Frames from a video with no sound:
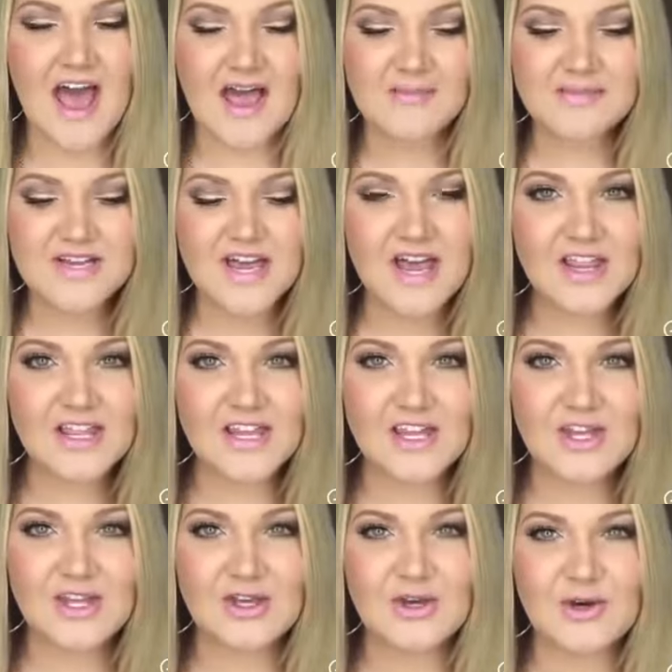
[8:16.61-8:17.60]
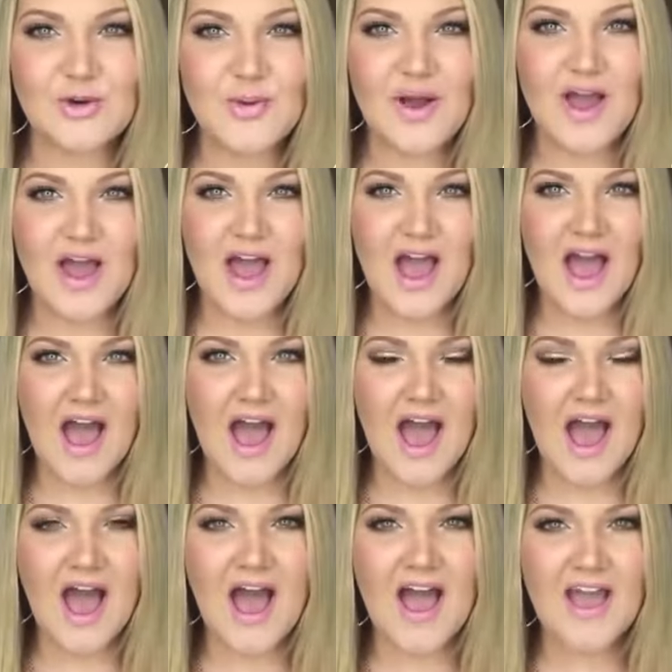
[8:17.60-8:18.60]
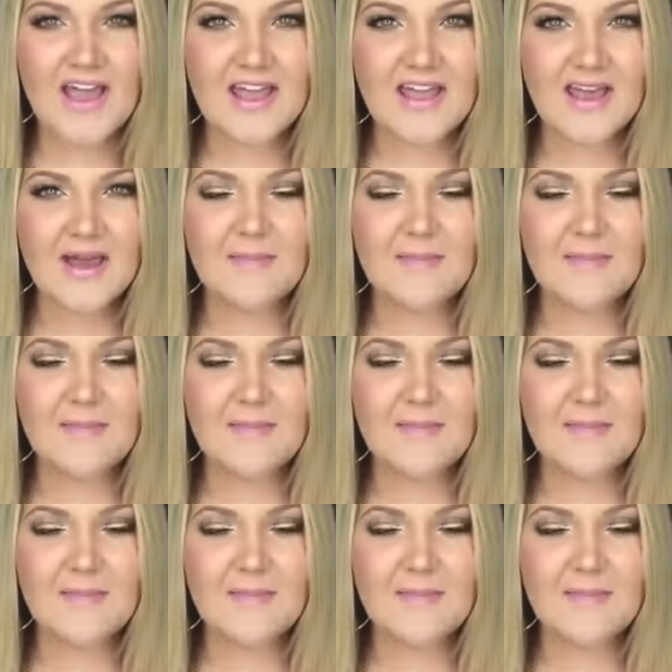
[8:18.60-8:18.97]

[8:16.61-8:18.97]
I'm telling you, I